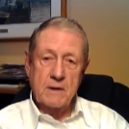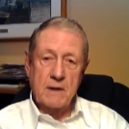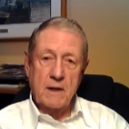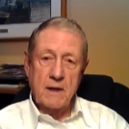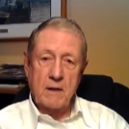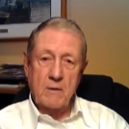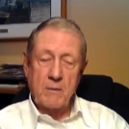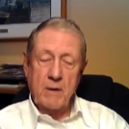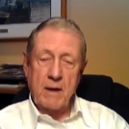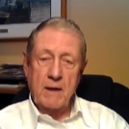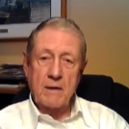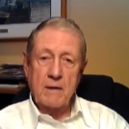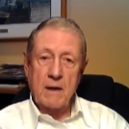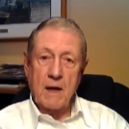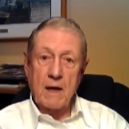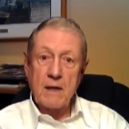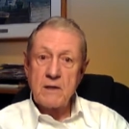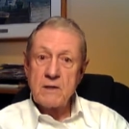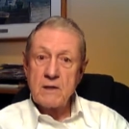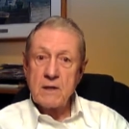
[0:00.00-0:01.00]
I ran
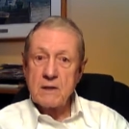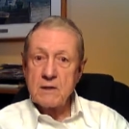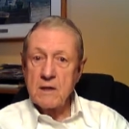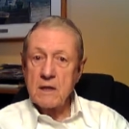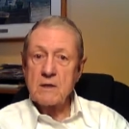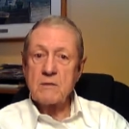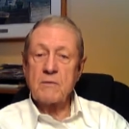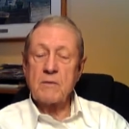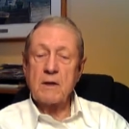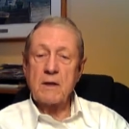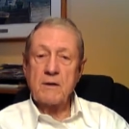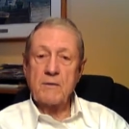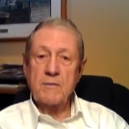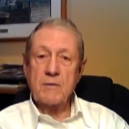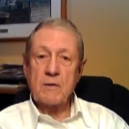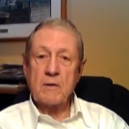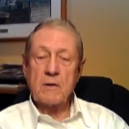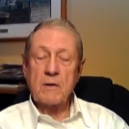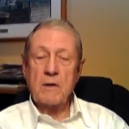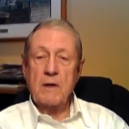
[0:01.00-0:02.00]
unsuccessfully
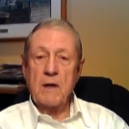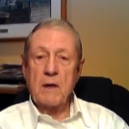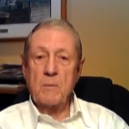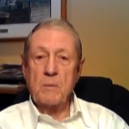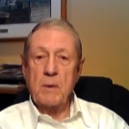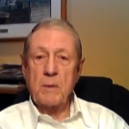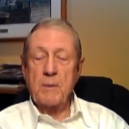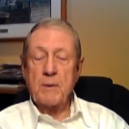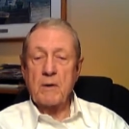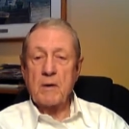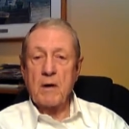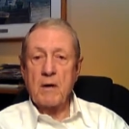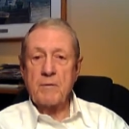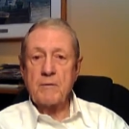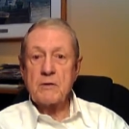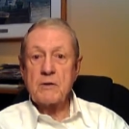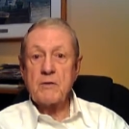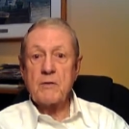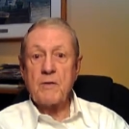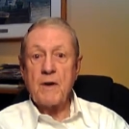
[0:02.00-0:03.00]
for public
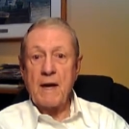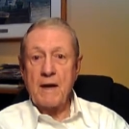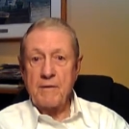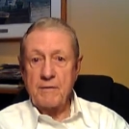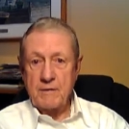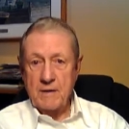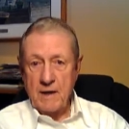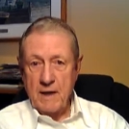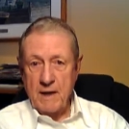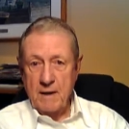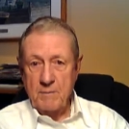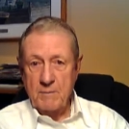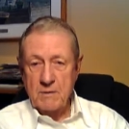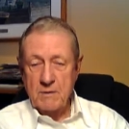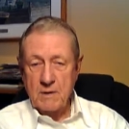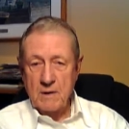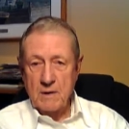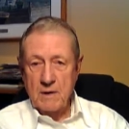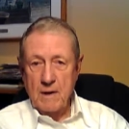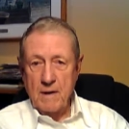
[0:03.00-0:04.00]
office 5 times